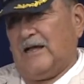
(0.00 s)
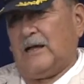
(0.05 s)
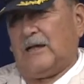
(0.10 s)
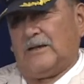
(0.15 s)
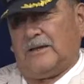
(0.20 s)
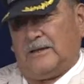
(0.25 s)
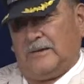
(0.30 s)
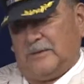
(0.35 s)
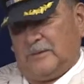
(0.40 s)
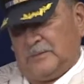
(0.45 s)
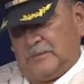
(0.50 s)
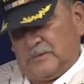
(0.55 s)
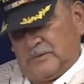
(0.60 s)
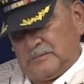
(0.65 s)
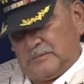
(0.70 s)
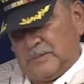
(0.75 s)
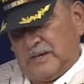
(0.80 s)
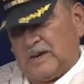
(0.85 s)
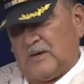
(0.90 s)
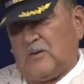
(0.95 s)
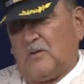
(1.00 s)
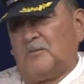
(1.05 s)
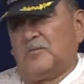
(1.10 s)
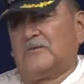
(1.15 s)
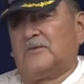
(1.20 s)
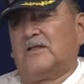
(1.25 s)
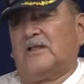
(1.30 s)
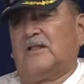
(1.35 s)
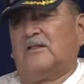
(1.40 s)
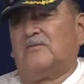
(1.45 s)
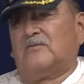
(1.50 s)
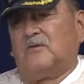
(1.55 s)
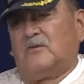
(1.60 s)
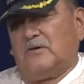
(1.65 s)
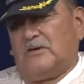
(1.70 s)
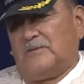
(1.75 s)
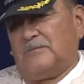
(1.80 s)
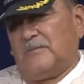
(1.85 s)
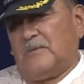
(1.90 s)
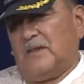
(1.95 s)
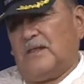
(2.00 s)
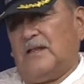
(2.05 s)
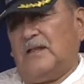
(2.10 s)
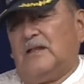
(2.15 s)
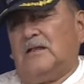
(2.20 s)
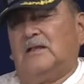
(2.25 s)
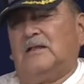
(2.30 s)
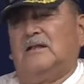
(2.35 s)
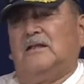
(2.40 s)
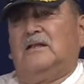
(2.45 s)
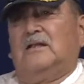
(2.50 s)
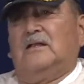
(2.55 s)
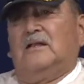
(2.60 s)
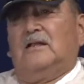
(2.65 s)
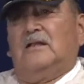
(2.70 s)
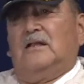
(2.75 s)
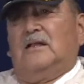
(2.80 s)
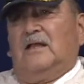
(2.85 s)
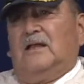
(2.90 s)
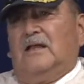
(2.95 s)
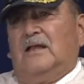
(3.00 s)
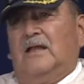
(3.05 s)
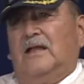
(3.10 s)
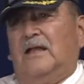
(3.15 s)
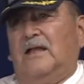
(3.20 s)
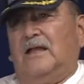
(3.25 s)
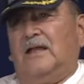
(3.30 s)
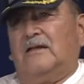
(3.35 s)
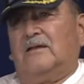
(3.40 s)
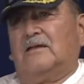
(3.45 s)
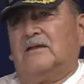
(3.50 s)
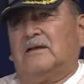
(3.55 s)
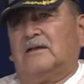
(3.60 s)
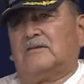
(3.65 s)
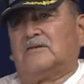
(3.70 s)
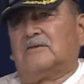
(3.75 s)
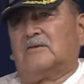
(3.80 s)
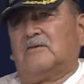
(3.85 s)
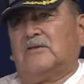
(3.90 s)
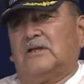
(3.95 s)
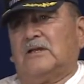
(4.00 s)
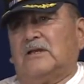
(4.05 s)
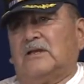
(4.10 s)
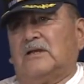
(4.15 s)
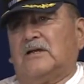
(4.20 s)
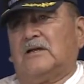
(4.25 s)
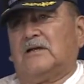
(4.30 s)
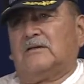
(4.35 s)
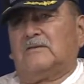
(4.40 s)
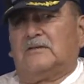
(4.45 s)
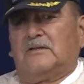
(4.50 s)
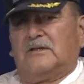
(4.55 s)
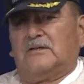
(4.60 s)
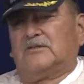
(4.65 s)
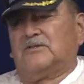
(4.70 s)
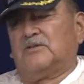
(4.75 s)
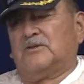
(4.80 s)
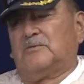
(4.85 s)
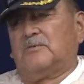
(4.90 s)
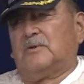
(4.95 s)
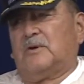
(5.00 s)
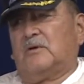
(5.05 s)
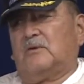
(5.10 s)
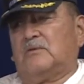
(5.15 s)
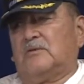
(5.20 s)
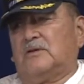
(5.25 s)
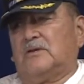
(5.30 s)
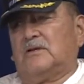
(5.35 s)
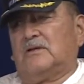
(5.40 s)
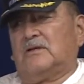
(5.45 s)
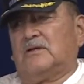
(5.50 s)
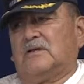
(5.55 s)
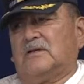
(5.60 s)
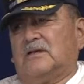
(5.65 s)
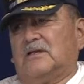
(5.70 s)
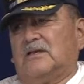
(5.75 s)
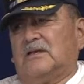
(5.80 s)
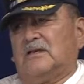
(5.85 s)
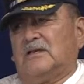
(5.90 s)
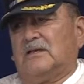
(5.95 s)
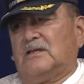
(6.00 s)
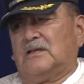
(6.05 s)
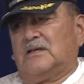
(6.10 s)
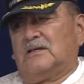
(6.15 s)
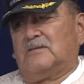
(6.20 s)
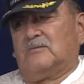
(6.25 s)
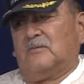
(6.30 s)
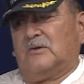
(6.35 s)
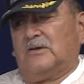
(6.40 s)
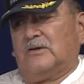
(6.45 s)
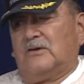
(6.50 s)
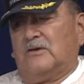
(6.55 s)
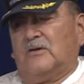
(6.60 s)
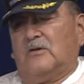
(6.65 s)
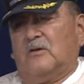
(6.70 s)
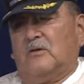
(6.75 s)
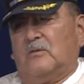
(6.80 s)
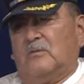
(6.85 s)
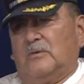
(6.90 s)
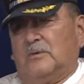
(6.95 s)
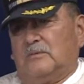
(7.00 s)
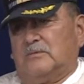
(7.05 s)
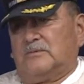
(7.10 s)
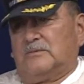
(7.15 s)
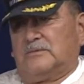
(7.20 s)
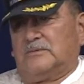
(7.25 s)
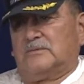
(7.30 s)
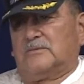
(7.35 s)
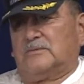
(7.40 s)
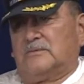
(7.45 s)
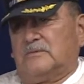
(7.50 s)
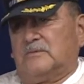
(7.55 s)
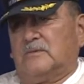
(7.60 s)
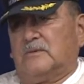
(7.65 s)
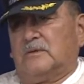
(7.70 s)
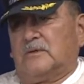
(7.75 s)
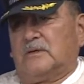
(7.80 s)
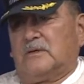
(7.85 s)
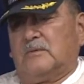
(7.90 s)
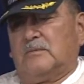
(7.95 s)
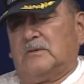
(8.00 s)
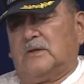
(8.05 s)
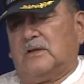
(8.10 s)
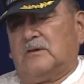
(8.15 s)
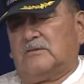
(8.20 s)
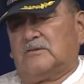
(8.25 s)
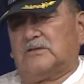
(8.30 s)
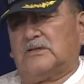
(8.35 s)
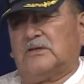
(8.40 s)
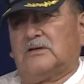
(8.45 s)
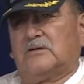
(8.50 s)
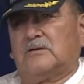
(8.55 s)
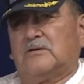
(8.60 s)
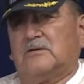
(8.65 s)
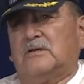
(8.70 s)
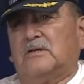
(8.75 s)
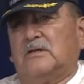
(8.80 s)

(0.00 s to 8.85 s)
I went back home to California. And uh, so then, uh, then she wrote and uh, wanted to know when was, when to come down and see her.